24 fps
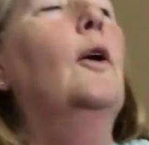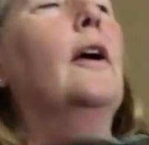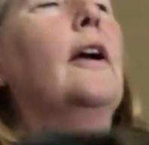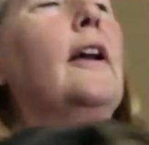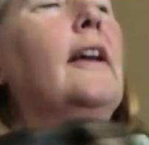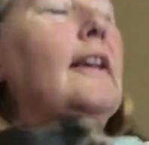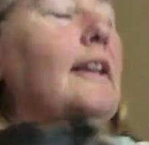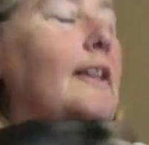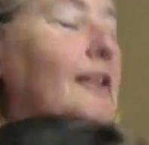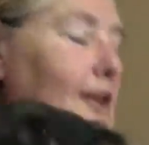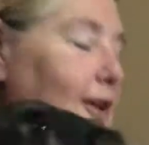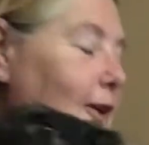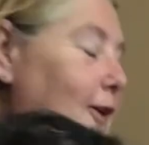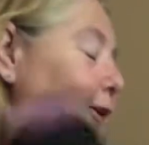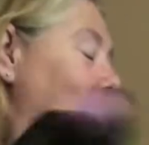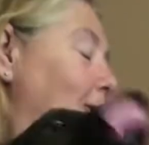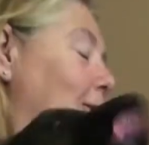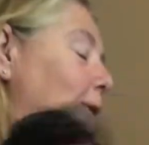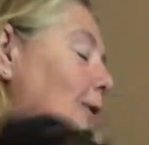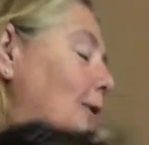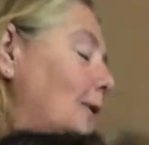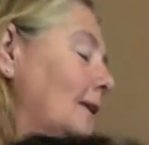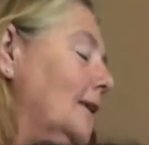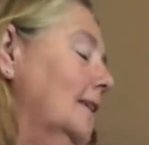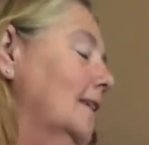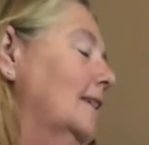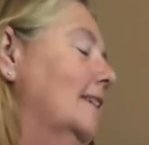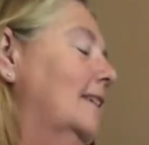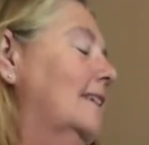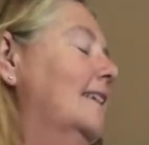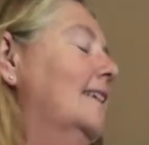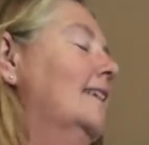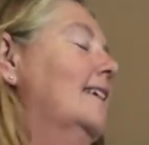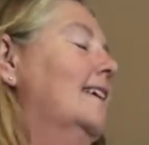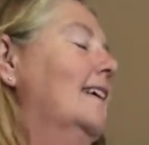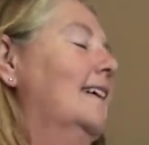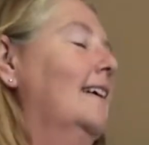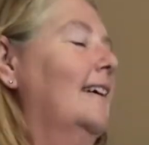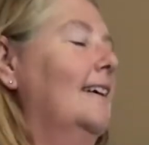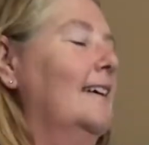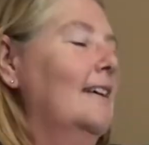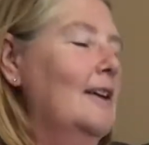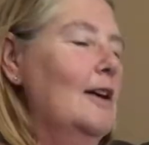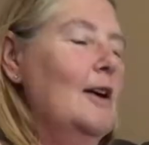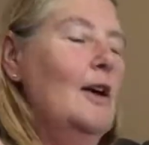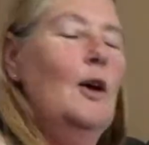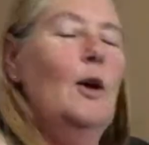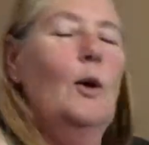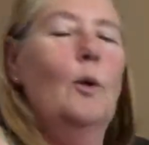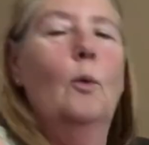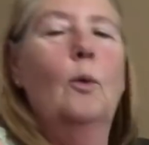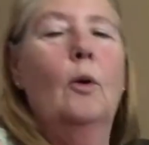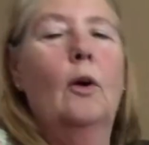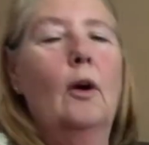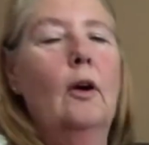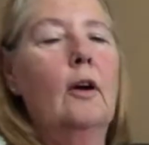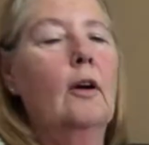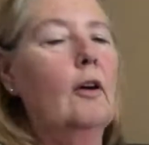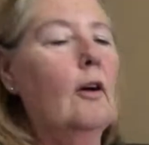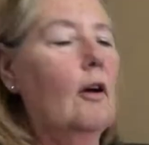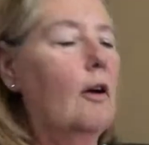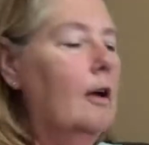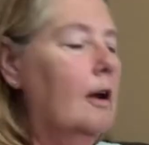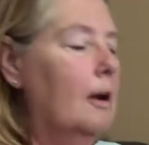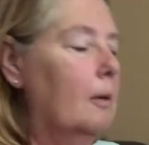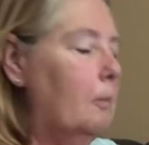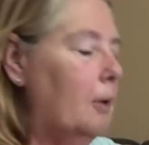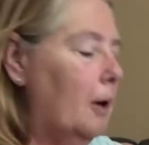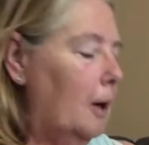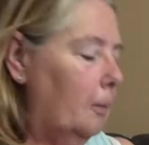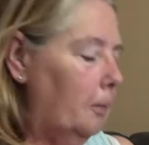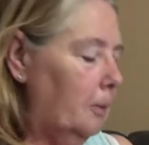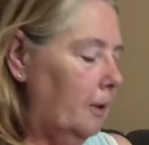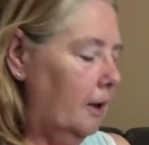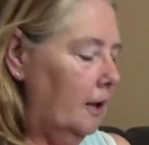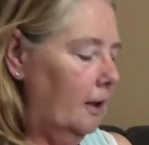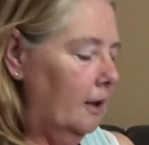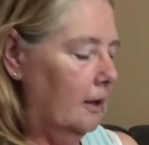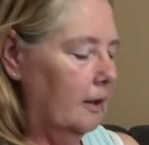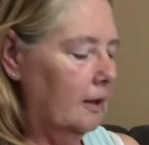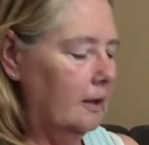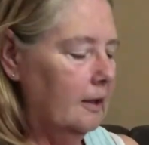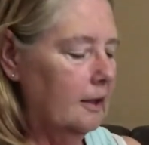going to work on a puppy